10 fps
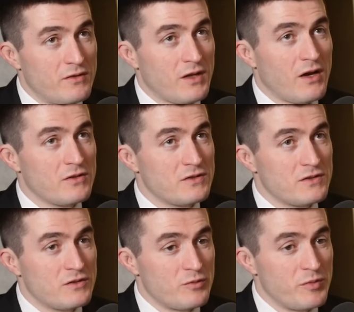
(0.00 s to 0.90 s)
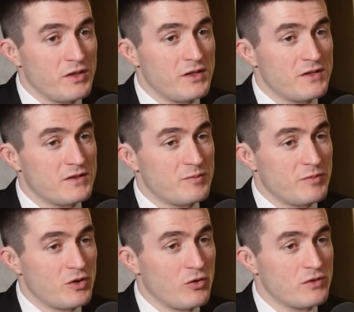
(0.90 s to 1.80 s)
thousands or millions
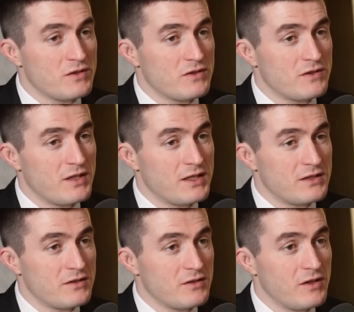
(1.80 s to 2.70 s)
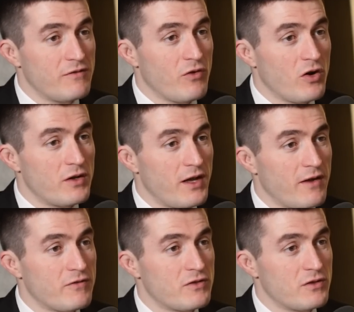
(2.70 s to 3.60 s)
Manolises that live on
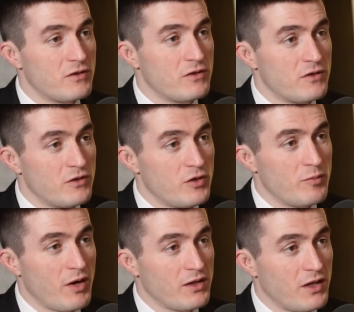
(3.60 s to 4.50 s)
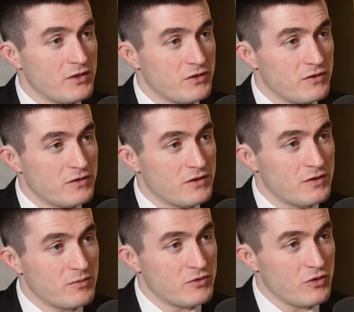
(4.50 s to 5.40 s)
after your biological
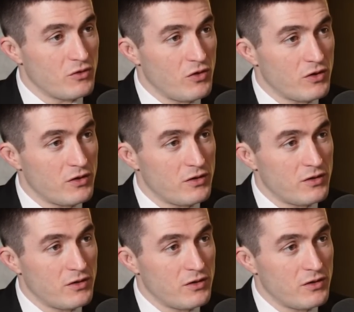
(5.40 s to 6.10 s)
system is no longer.